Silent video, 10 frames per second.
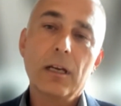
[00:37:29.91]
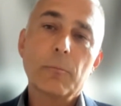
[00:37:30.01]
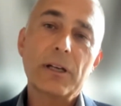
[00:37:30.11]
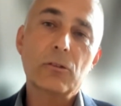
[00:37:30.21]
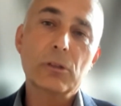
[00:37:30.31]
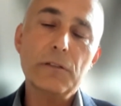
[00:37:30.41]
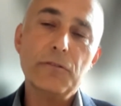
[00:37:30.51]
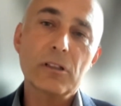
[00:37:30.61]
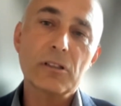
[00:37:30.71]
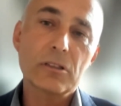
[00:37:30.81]
But to give
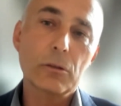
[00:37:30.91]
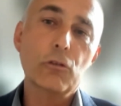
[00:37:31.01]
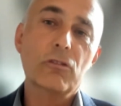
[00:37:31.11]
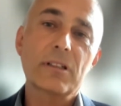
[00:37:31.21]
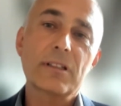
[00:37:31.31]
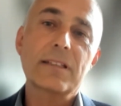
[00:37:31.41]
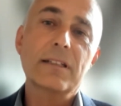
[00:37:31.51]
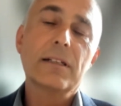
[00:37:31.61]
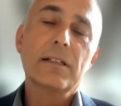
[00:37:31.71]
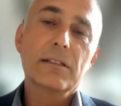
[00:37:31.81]
the associates
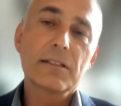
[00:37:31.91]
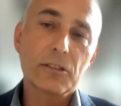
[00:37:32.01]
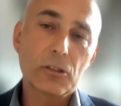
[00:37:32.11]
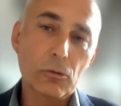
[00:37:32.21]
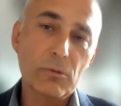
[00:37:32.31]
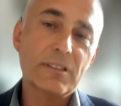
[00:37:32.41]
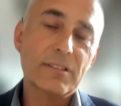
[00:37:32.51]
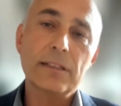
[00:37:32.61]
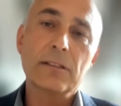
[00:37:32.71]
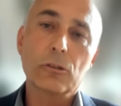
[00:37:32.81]
the
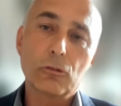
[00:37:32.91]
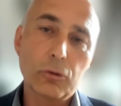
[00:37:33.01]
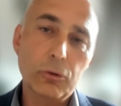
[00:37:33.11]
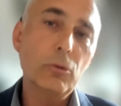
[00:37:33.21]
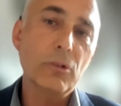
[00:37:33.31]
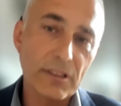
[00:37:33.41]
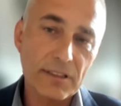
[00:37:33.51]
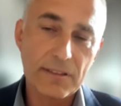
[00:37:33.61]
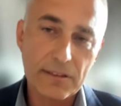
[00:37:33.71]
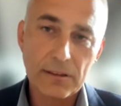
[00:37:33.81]
security and the
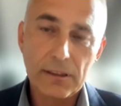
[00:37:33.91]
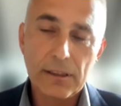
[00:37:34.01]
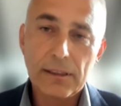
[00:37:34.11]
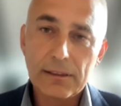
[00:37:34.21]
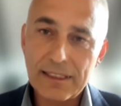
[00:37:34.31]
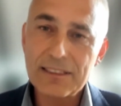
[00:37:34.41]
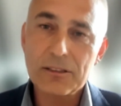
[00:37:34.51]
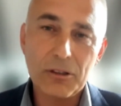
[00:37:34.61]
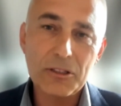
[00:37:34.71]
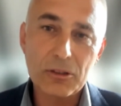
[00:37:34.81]
tools, this is
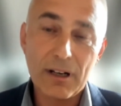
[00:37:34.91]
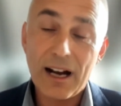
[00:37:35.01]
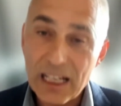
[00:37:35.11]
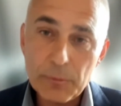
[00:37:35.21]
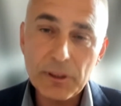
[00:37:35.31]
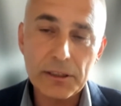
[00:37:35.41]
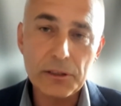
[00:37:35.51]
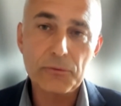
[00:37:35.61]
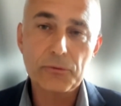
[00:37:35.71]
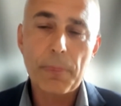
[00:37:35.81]
also, I
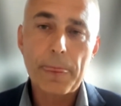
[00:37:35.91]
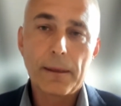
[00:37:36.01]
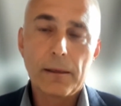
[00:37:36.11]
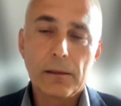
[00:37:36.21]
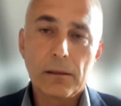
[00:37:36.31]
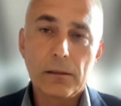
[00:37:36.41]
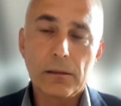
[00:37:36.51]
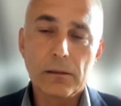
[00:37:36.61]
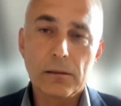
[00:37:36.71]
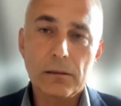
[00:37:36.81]
believe,
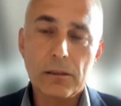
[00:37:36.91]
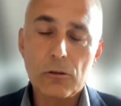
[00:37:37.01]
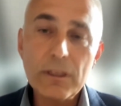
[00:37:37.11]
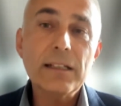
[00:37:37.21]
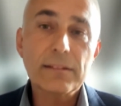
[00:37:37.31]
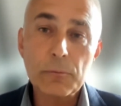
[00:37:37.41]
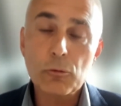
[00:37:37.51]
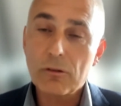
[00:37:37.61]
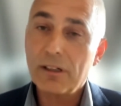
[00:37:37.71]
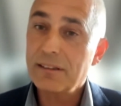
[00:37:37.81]
a really
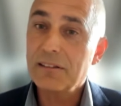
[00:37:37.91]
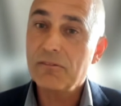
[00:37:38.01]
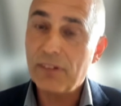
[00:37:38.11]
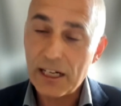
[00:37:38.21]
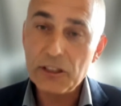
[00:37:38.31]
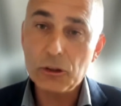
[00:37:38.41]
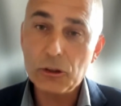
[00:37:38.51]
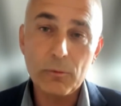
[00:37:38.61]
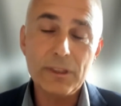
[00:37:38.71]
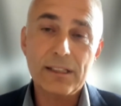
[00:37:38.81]
democratic value
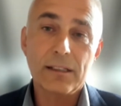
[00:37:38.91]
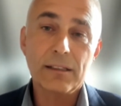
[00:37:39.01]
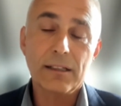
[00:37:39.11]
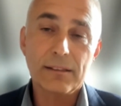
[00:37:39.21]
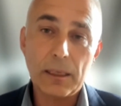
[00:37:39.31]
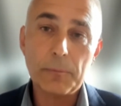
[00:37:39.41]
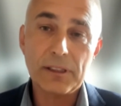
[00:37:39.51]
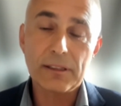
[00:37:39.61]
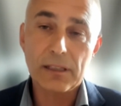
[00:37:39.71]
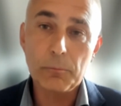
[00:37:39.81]
we can adapt
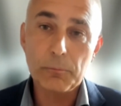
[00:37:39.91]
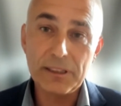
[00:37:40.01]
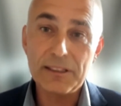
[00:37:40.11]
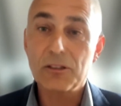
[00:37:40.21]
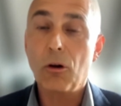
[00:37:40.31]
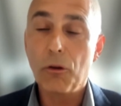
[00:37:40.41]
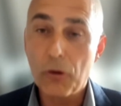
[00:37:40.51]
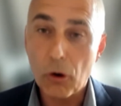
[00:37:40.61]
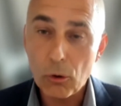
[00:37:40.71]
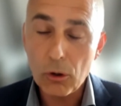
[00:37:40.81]
in companies.
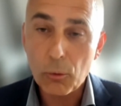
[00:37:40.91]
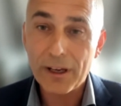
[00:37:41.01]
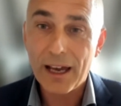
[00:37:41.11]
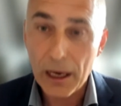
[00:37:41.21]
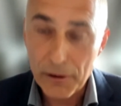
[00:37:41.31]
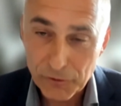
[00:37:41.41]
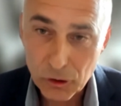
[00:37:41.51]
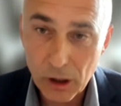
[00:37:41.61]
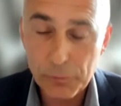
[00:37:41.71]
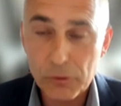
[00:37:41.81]
Although we have to
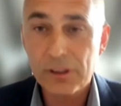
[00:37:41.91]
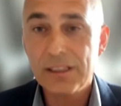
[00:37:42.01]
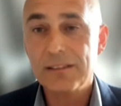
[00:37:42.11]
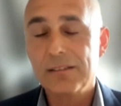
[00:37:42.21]
operate